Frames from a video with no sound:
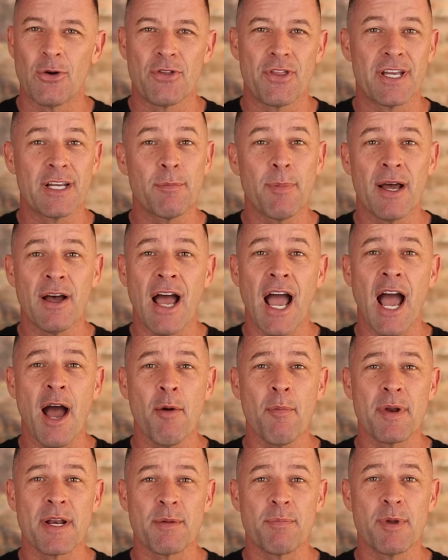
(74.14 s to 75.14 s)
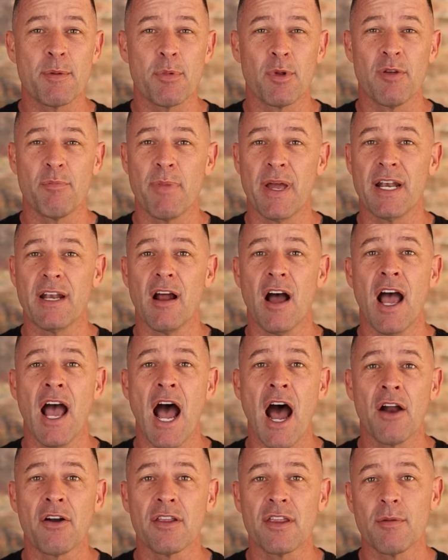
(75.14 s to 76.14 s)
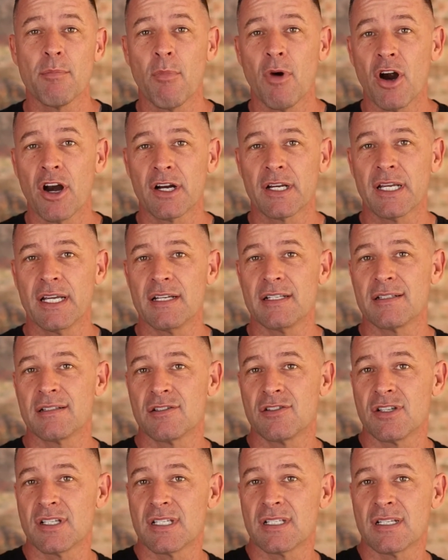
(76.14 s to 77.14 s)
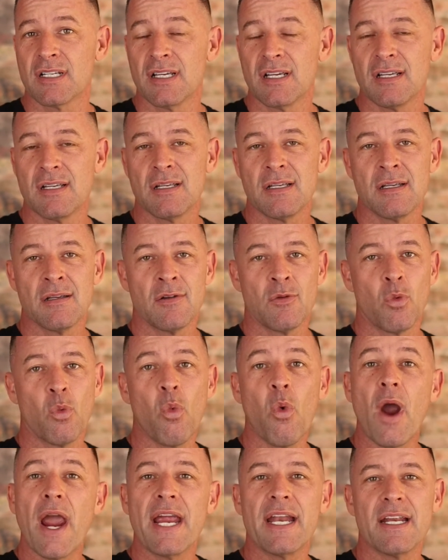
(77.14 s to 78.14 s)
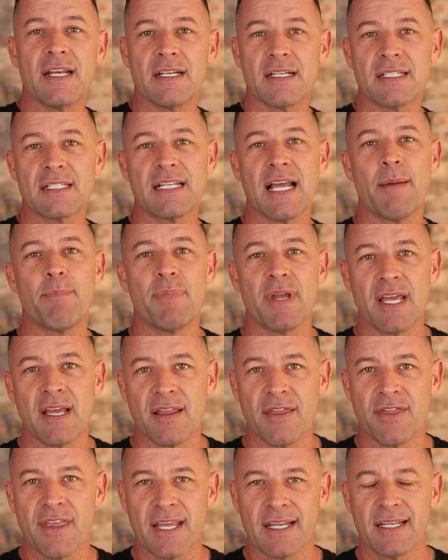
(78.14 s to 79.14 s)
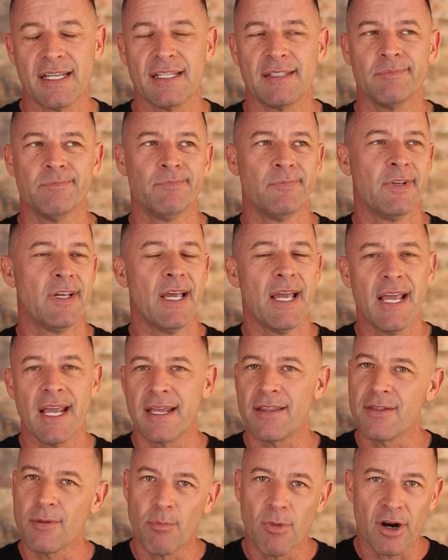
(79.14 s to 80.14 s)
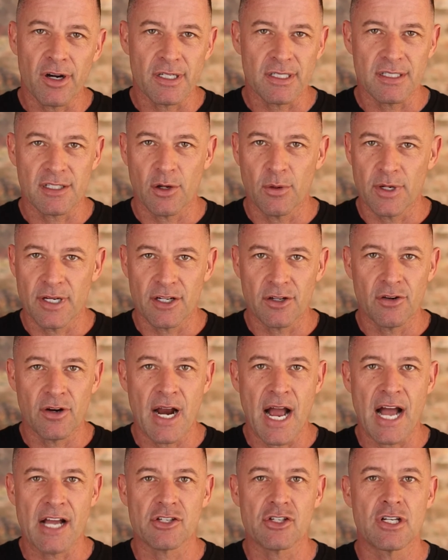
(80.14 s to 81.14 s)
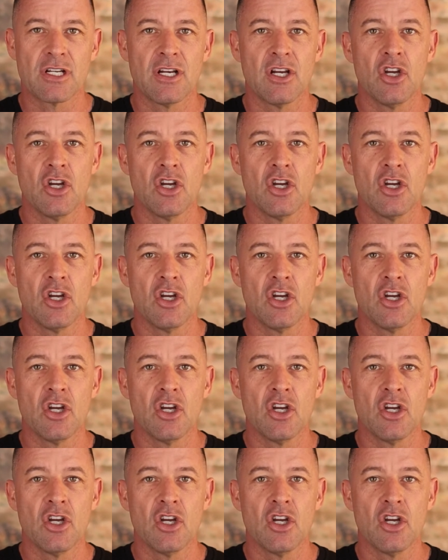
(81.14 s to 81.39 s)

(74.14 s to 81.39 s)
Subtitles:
think about how many people have been out of the market just waiting to step in thinking, hey, the market's going to crash.